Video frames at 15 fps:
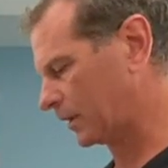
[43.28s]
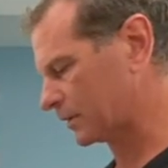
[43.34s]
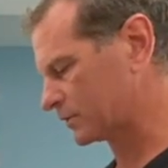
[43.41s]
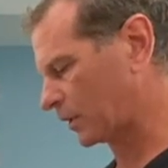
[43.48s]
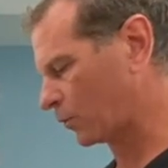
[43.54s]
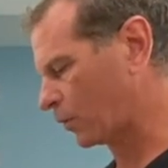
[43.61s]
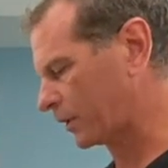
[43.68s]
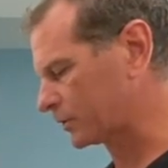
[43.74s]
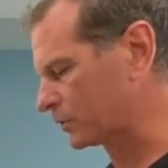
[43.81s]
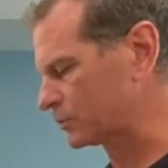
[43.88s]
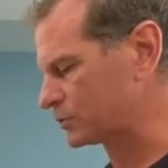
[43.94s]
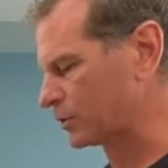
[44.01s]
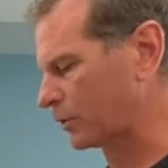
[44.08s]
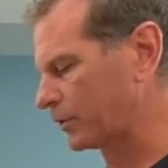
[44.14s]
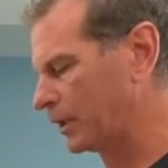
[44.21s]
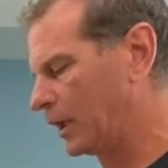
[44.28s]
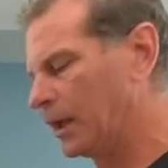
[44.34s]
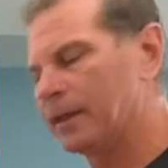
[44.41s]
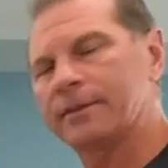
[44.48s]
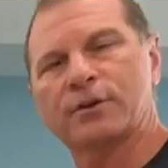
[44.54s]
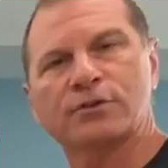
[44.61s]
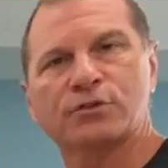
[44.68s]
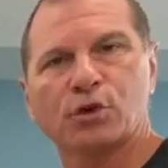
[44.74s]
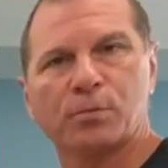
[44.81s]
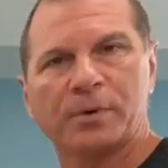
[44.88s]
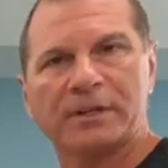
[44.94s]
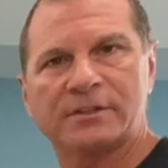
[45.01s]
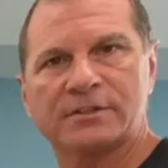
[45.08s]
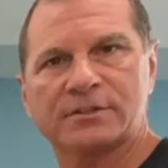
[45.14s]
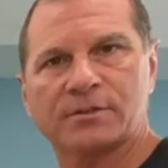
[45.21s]
I want to. So there's 2
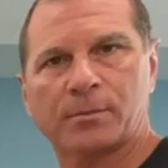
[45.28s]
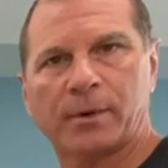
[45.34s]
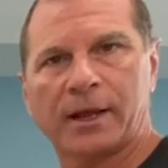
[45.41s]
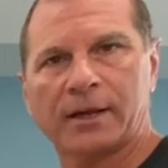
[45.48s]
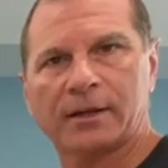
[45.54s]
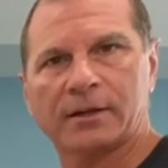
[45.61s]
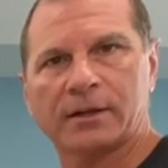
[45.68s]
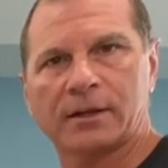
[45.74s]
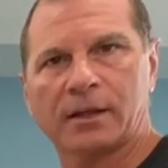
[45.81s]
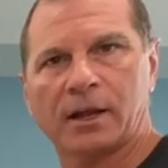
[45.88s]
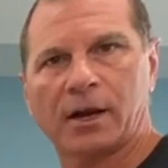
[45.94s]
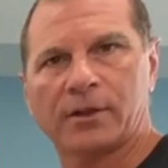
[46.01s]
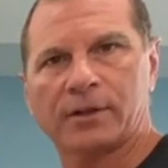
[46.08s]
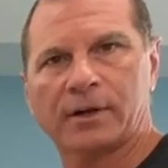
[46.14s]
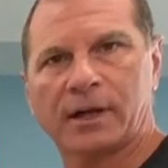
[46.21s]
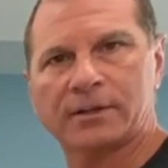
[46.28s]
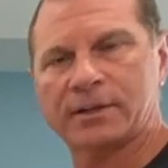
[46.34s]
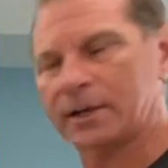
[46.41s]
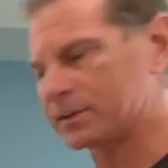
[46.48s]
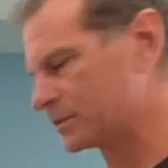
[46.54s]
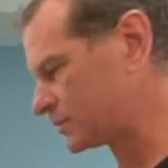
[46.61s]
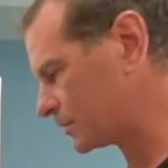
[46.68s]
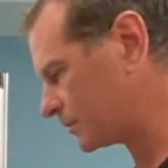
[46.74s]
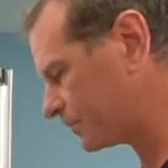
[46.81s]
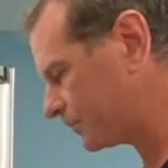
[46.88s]
pieces of bacon there that I diced.